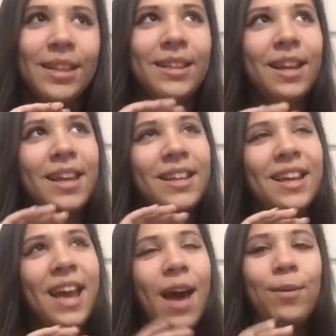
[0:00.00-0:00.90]
not,
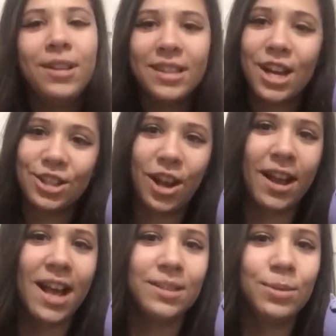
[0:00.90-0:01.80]
I wouldn't say her
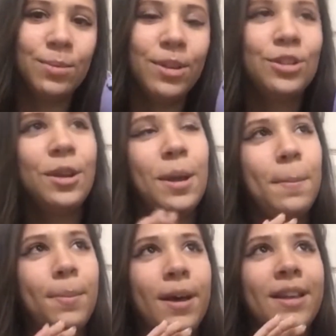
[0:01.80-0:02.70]
sarcasm too much,
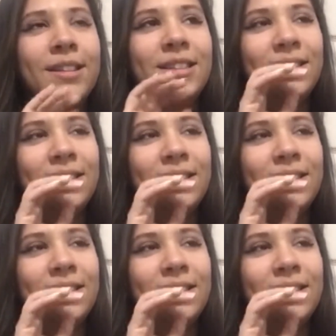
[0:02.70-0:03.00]
but